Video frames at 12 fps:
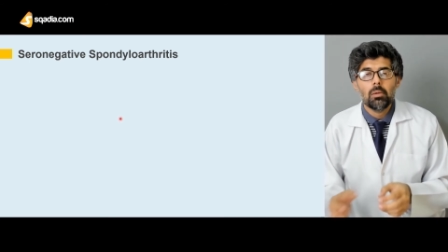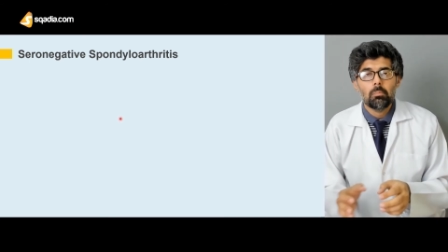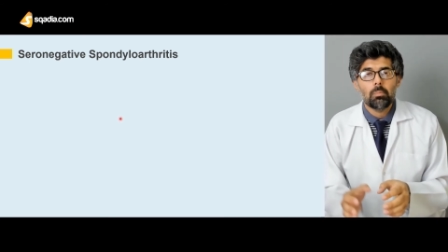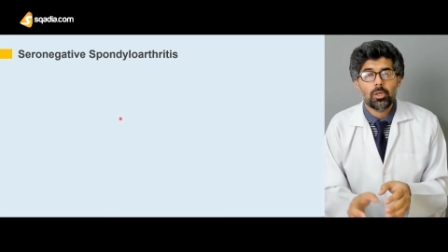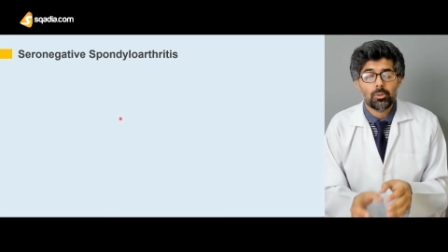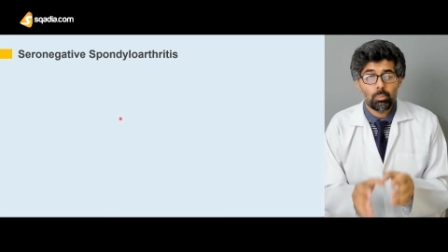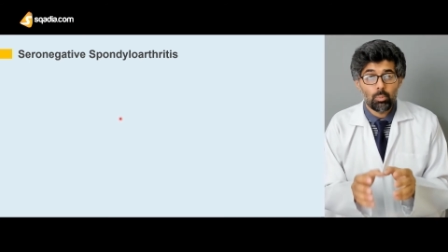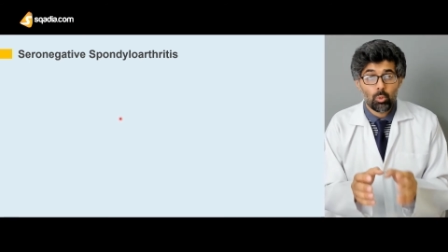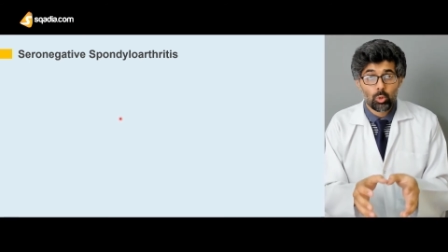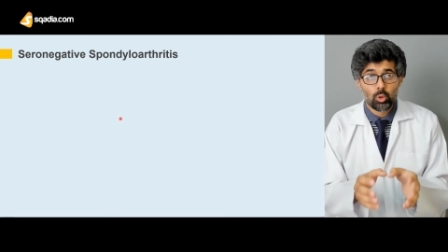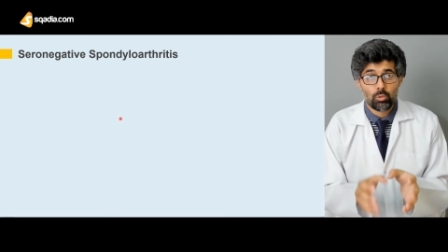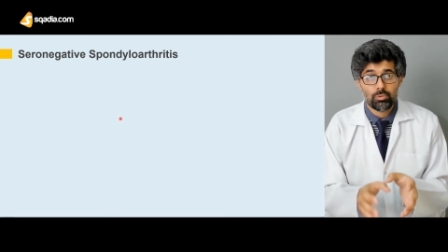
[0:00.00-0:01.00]
But
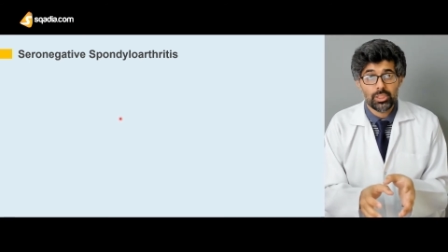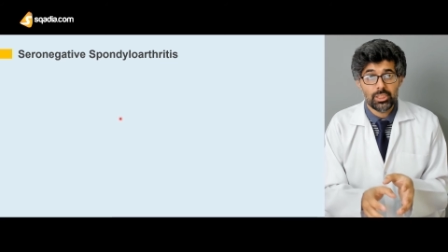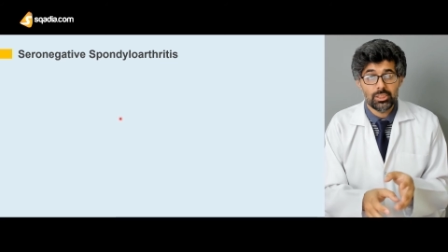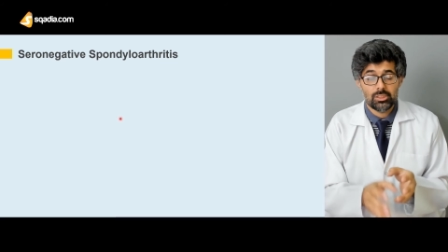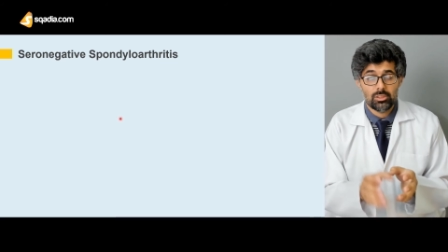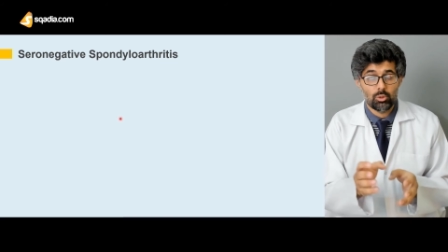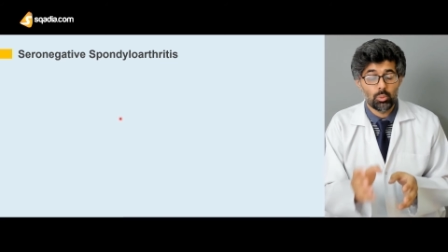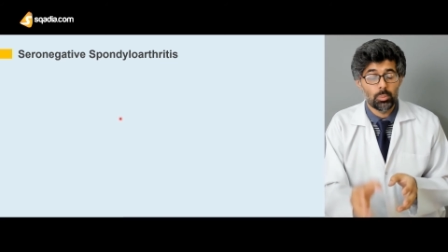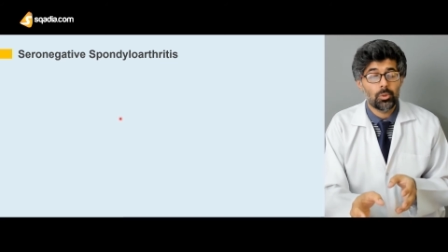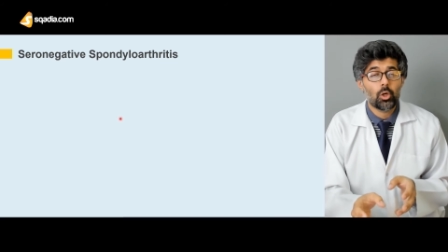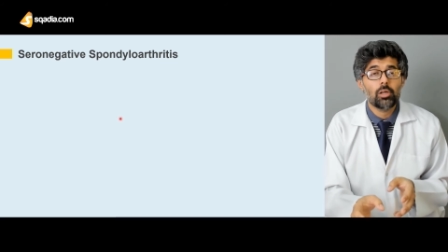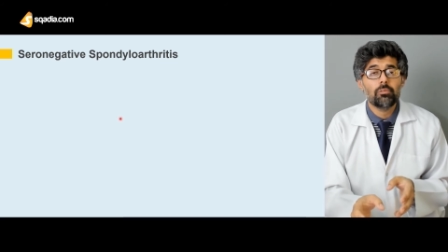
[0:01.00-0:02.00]
both of these, the
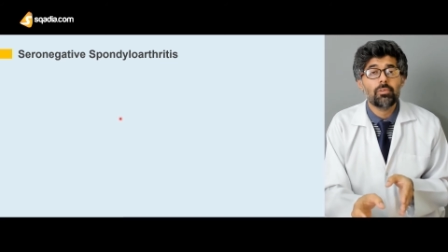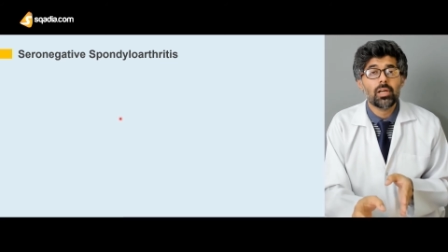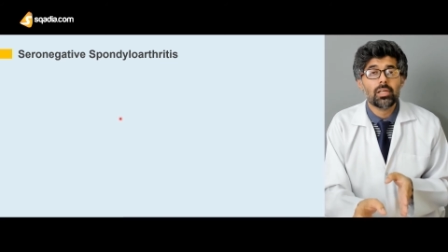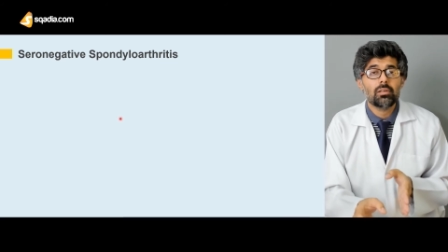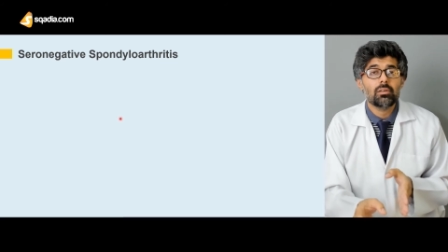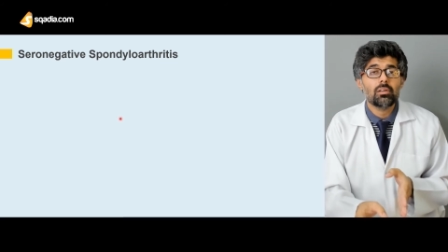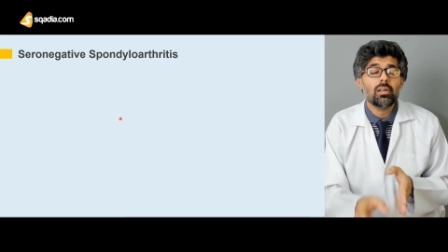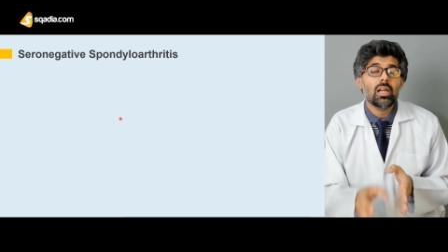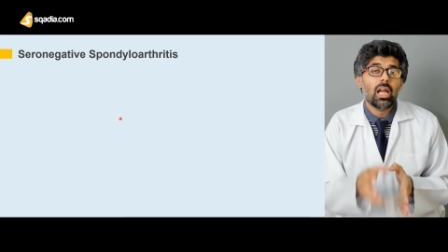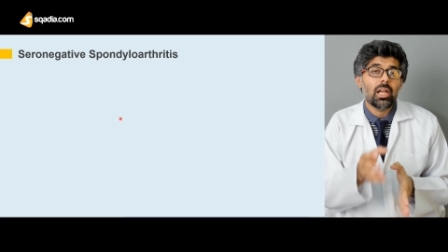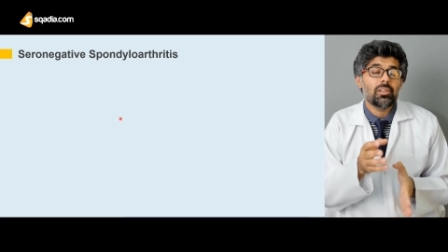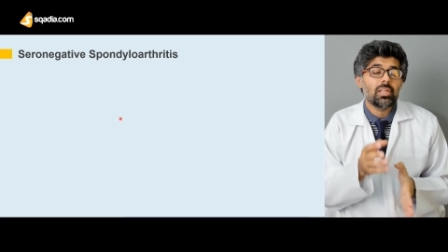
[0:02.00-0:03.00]
rheumatoid factor
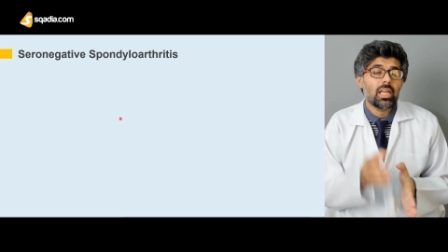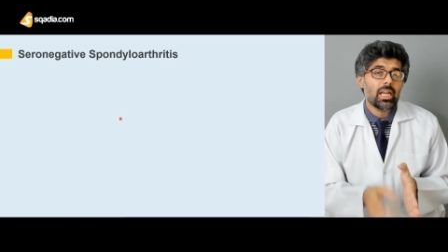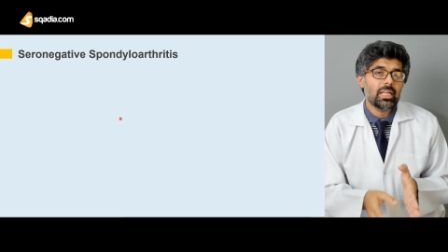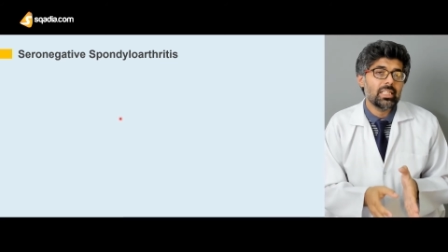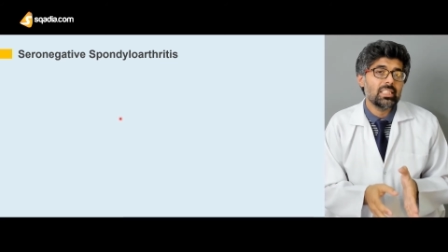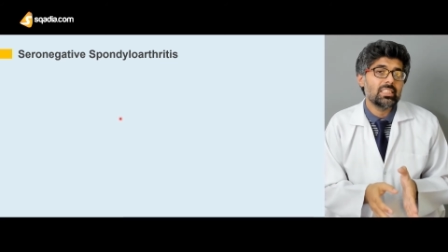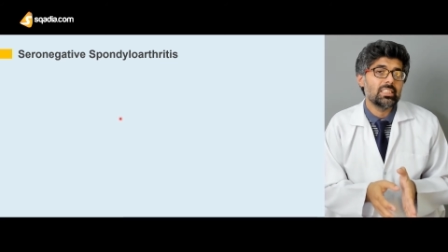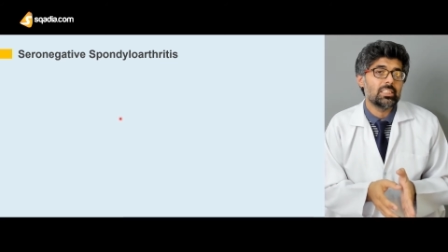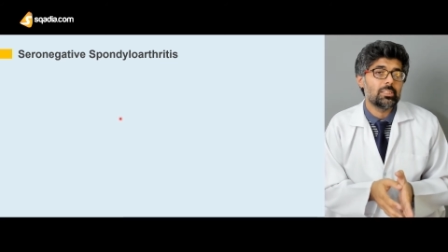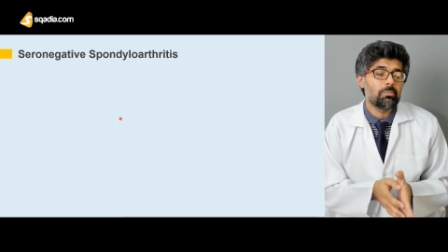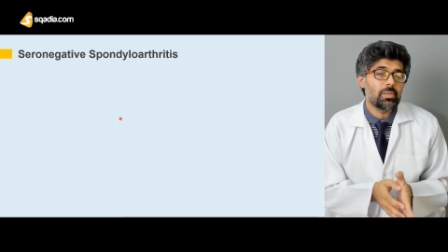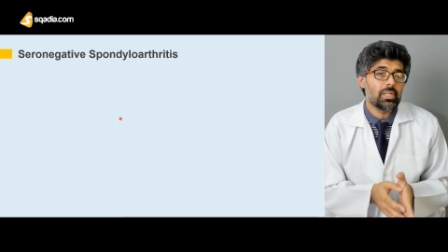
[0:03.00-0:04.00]
and the
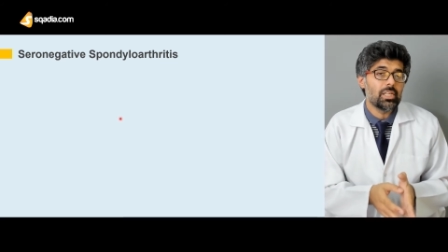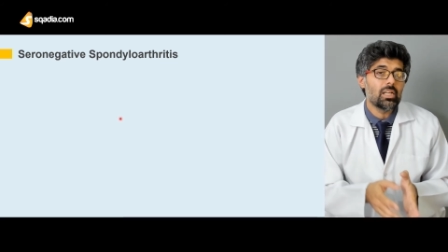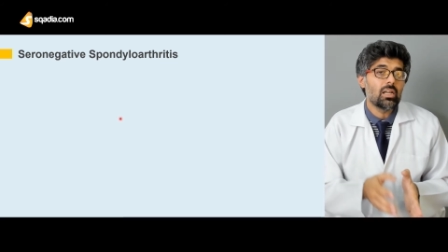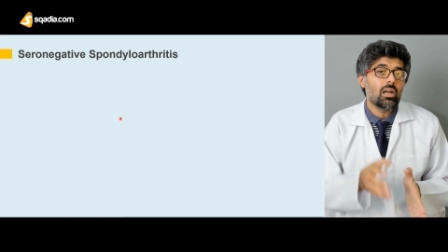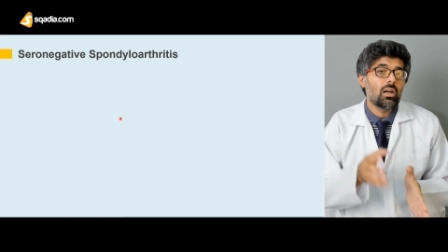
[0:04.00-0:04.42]
anti-CCP,